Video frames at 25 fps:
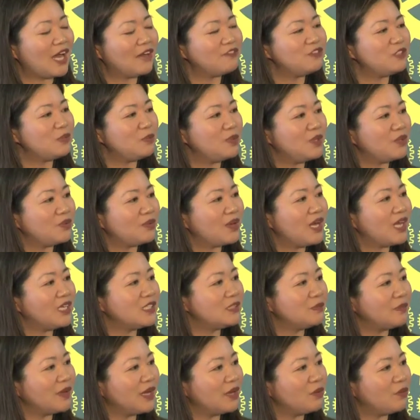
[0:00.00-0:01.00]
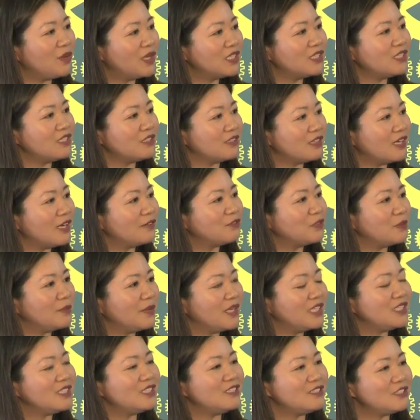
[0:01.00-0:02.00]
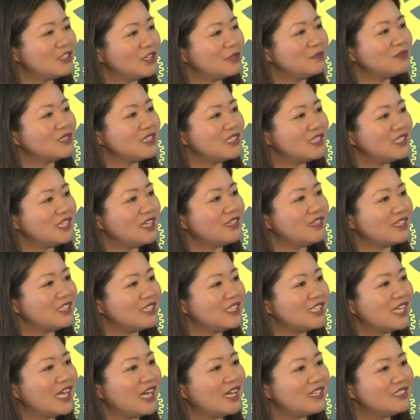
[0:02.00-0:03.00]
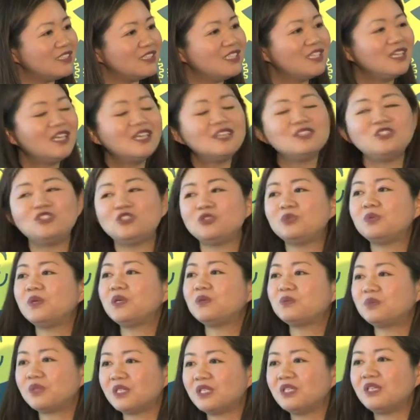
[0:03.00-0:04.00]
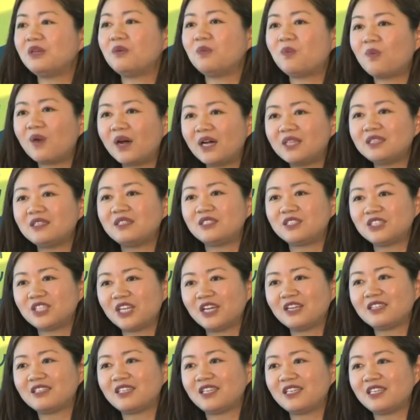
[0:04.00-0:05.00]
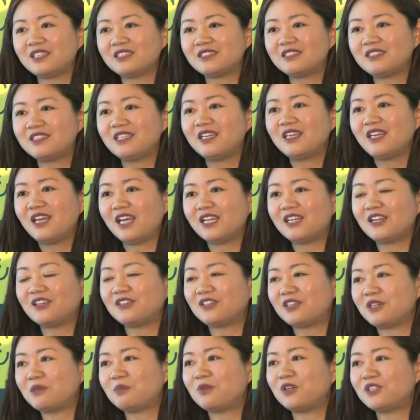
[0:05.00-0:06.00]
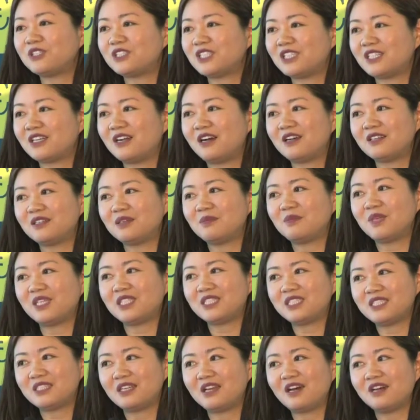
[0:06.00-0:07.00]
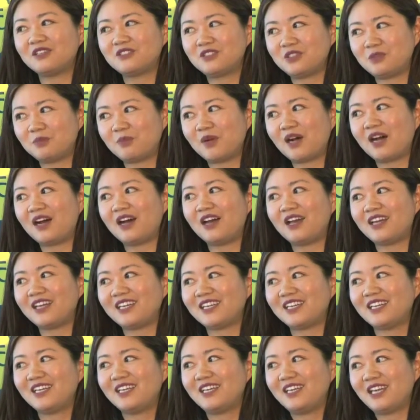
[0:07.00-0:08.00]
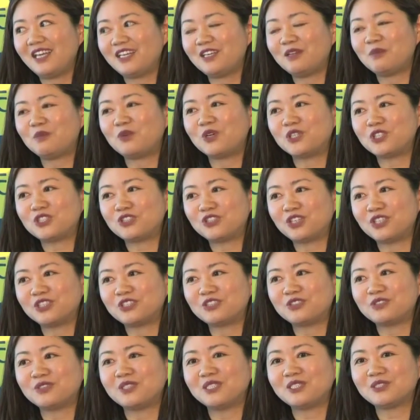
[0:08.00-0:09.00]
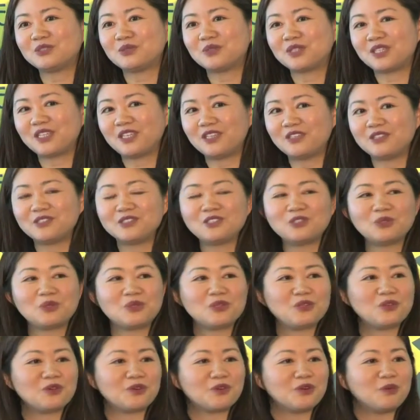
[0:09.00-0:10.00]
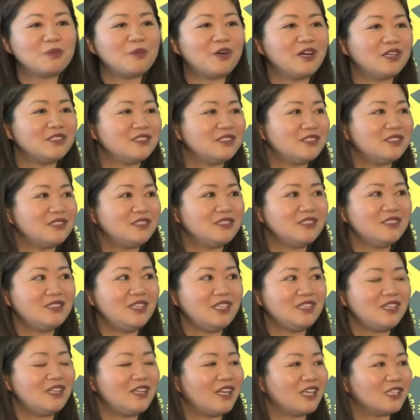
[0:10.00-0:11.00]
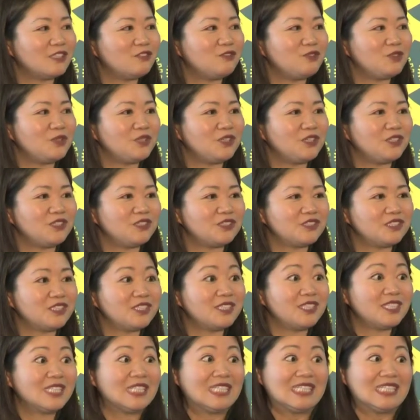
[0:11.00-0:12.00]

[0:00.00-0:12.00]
have to be raised by Western governments in terms of selling debt, do we really want the Chinese and other emerging economies not to buy any more treasuries or gilts or eurobonds in the next few years?